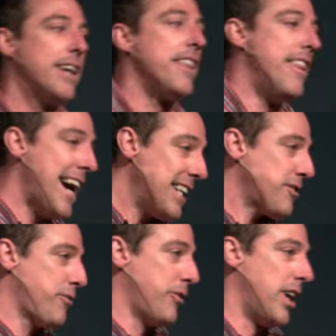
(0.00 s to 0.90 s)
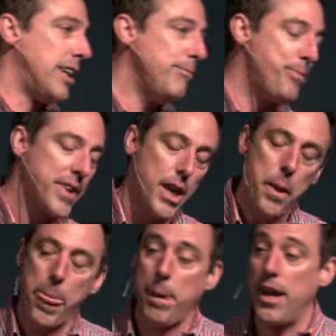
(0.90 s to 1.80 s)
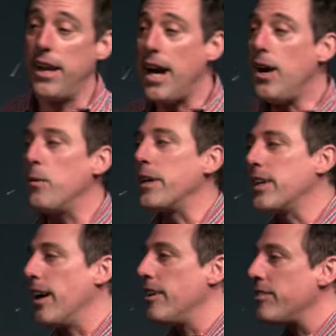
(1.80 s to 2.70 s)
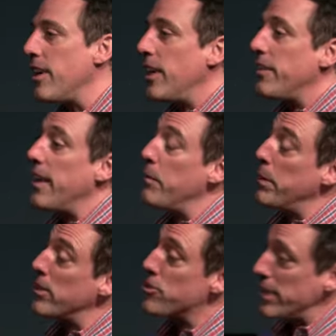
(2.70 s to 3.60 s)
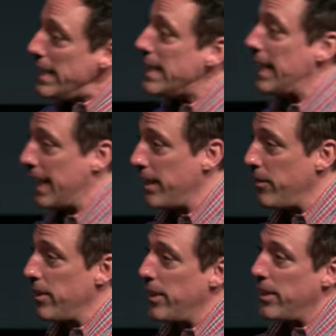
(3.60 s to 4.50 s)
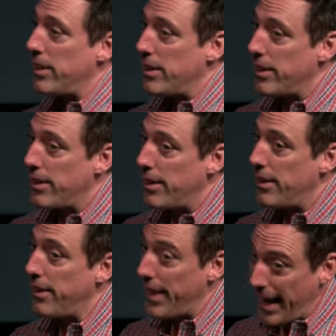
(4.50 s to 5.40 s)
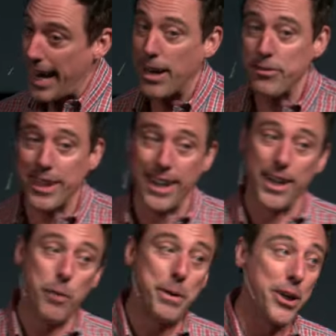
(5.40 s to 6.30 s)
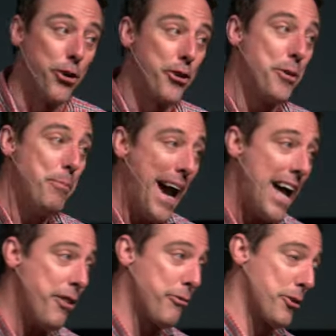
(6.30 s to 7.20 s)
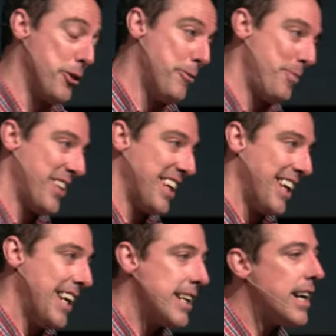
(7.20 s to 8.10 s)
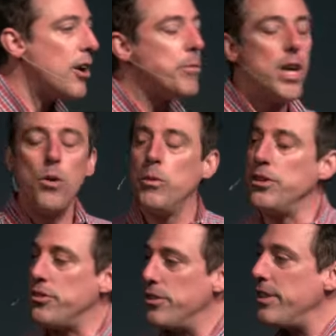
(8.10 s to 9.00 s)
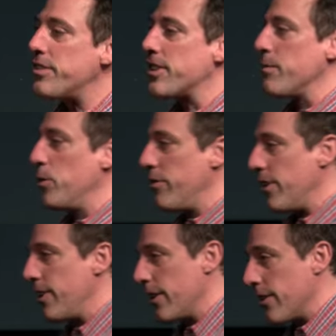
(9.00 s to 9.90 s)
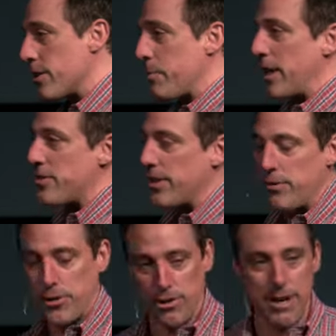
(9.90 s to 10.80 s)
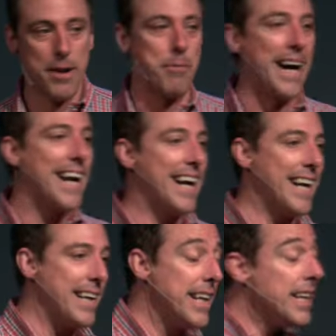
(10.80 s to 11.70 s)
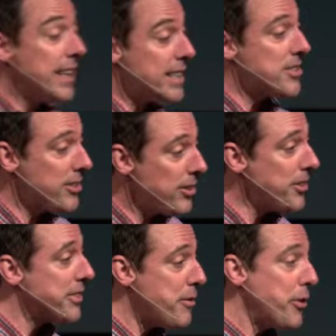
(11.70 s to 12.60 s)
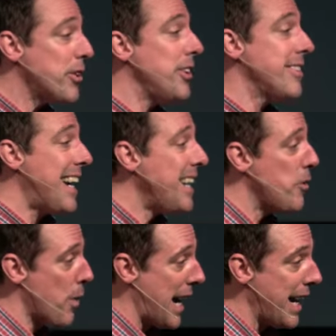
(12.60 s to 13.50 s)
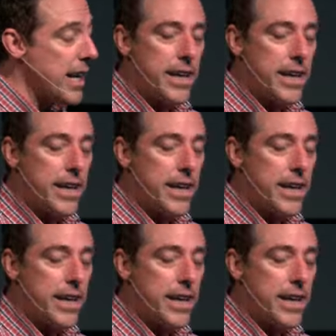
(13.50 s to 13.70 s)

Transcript: That's fun. And now because they've been drinking, they have to get up and go to the bathroom. Now, when you do this at the movie theater, especially if you're around my height, it's a little difficult anyway.